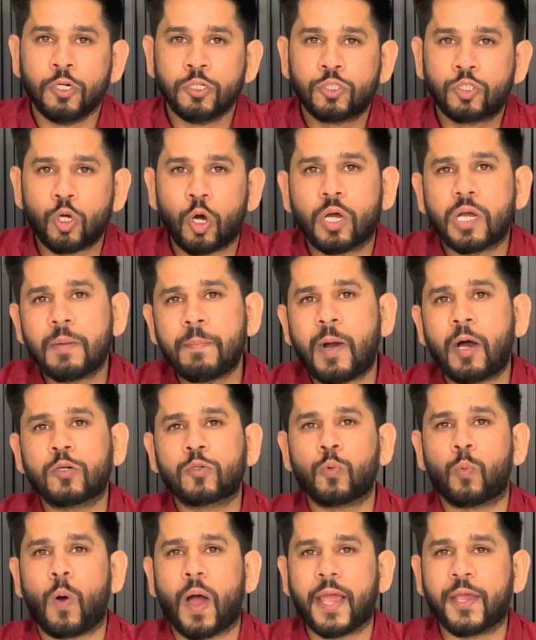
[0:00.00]
Talk
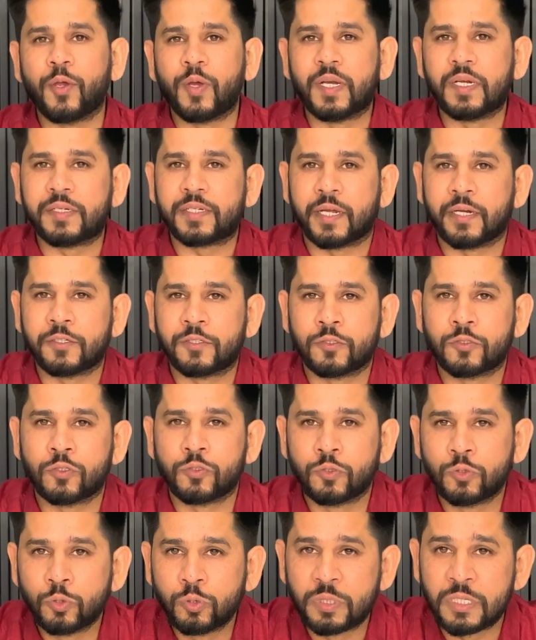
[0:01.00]
about why you intended to
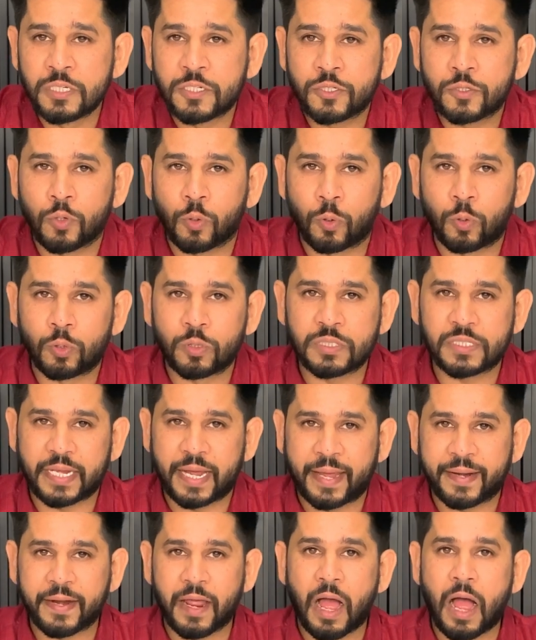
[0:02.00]
do this course
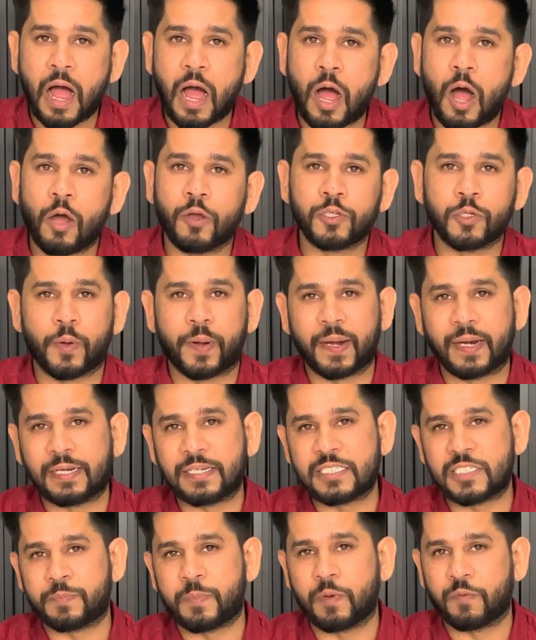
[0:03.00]
and how you are
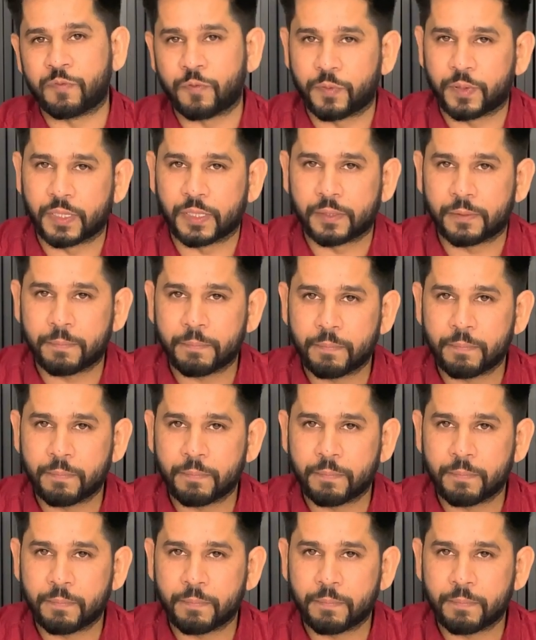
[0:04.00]
eligible for it.